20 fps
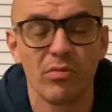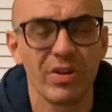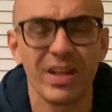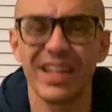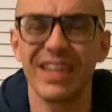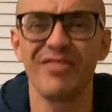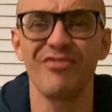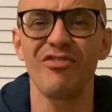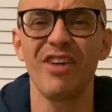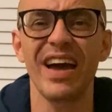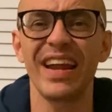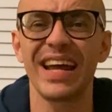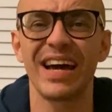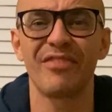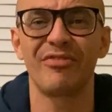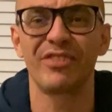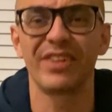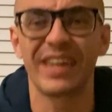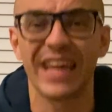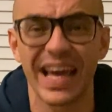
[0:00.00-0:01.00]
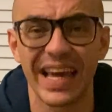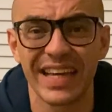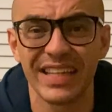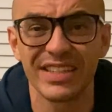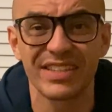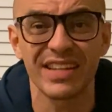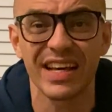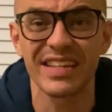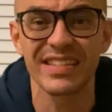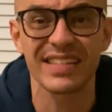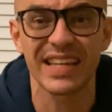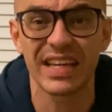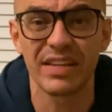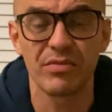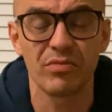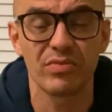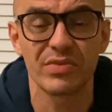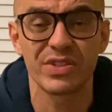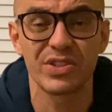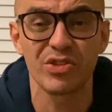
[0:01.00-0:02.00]
Well, he didn't ride out for the gang, he just done
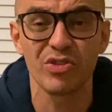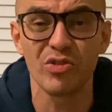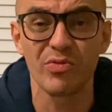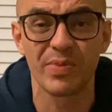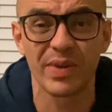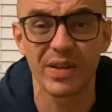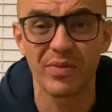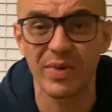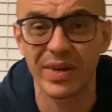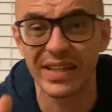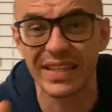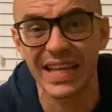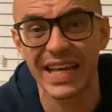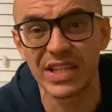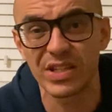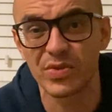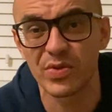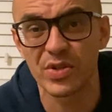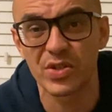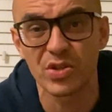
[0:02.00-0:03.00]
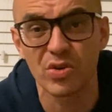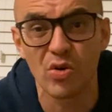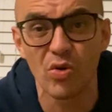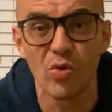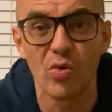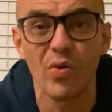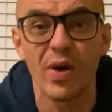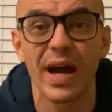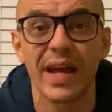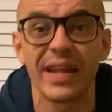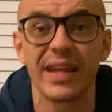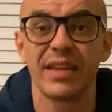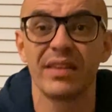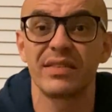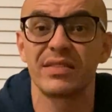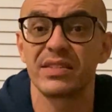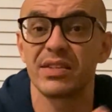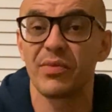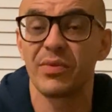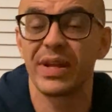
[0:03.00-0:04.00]
something stupid, went down to a school, and then
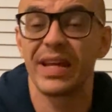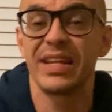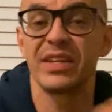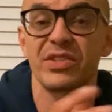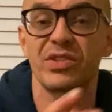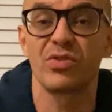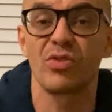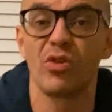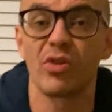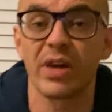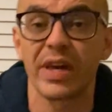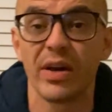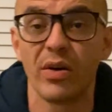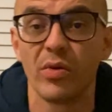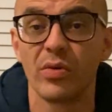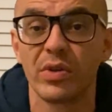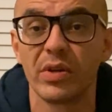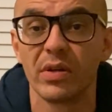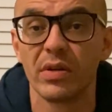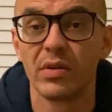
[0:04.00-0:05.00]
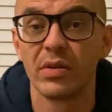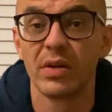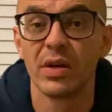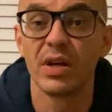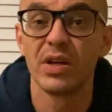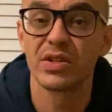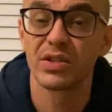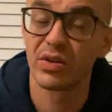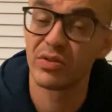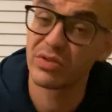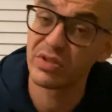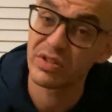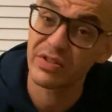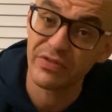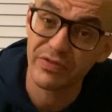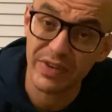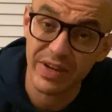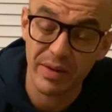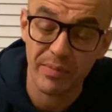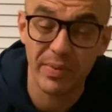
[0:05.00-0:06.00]
someone innocent got killed. So just
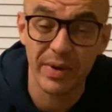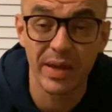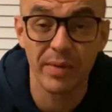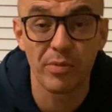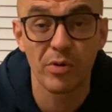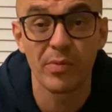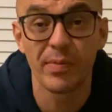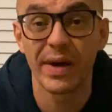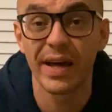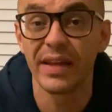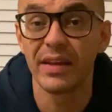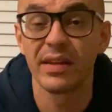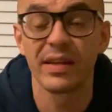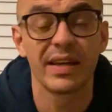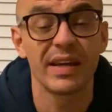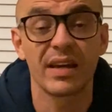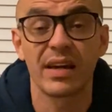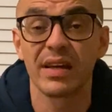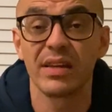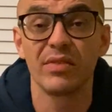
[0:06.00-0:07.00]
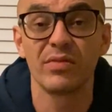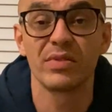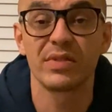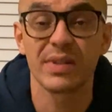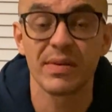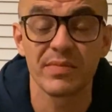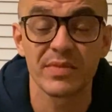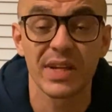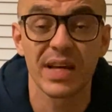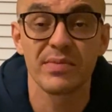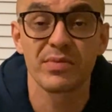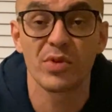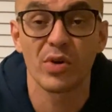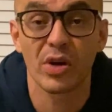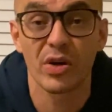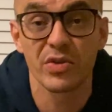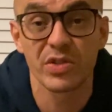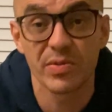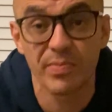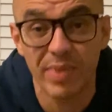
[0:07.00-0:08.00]
think, people, man, it can sometimes not
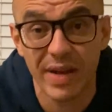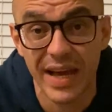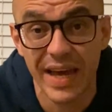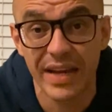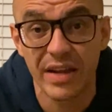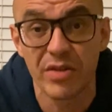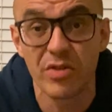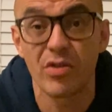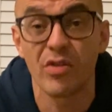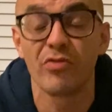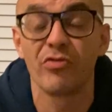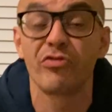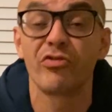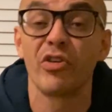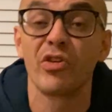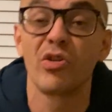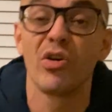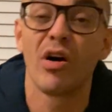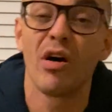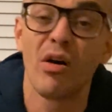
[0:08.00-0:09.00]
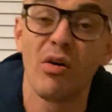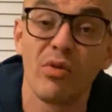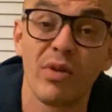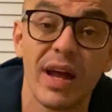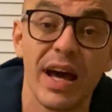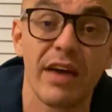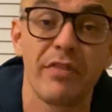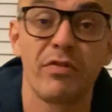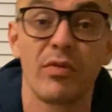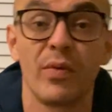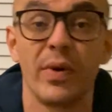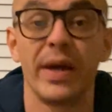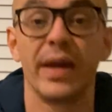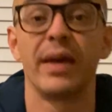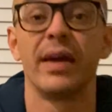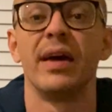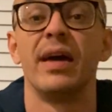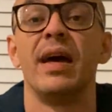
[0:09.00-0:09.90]
go to plan and you can throw your whole life away.